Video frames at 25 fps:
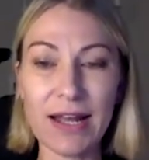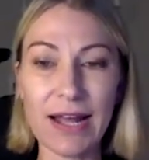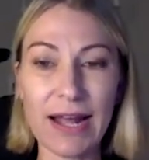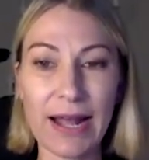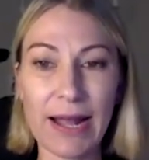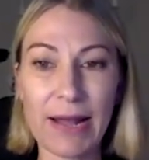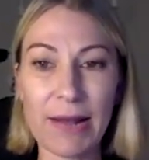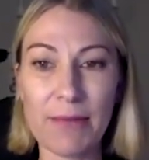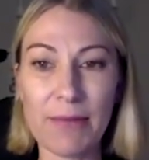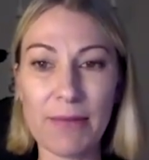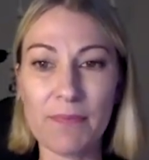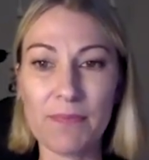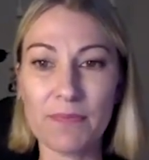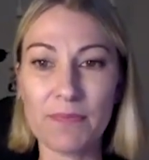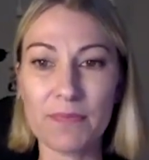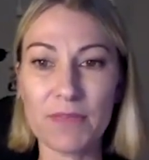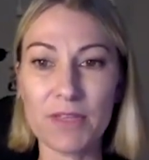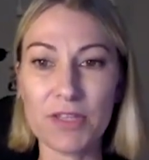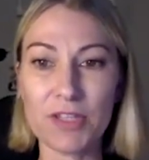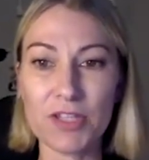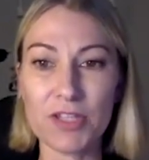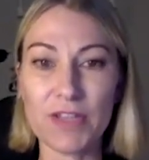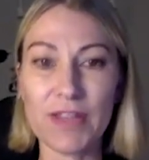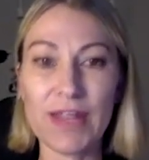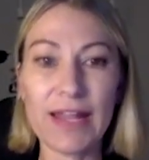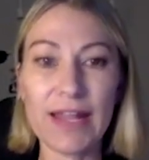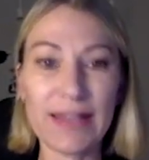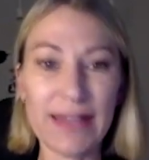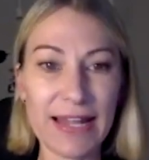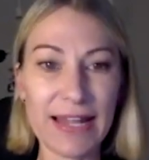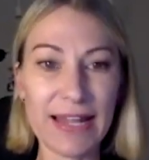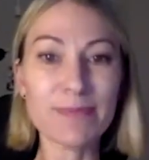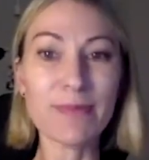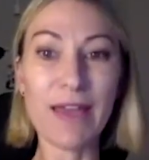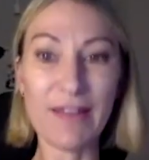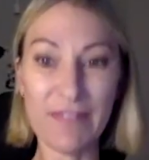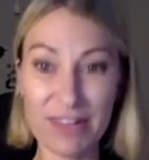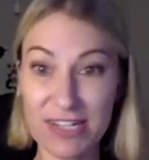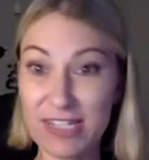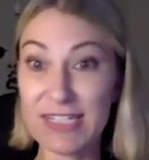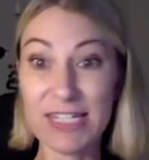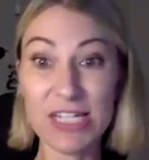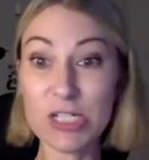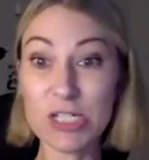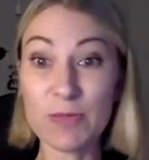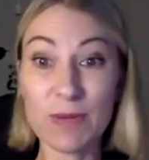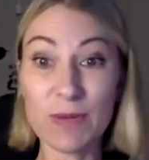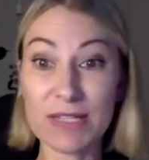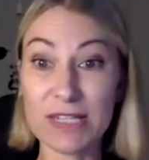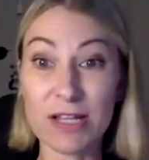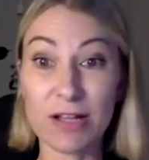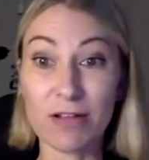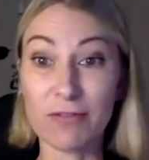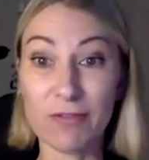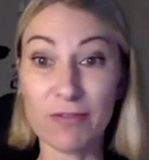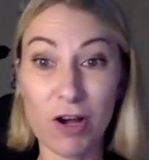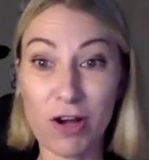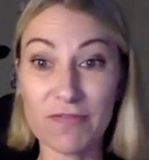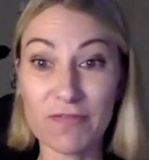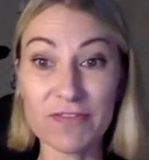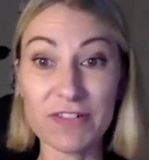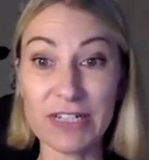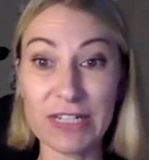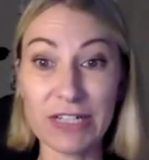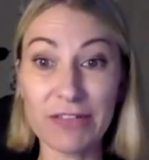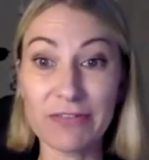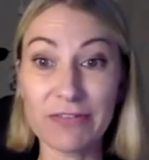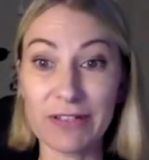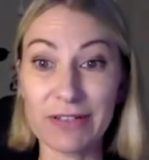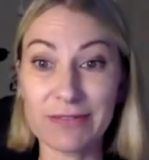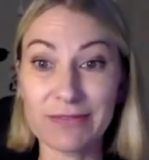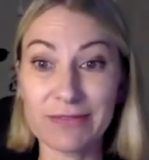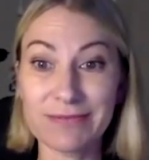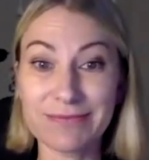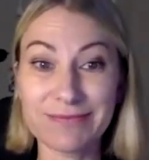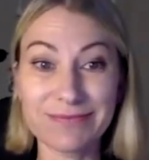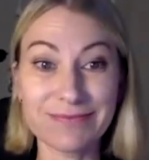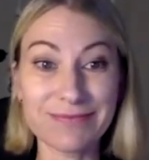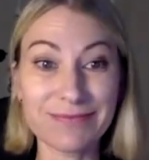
Um, so that that's me. I have to teach myself after leaving.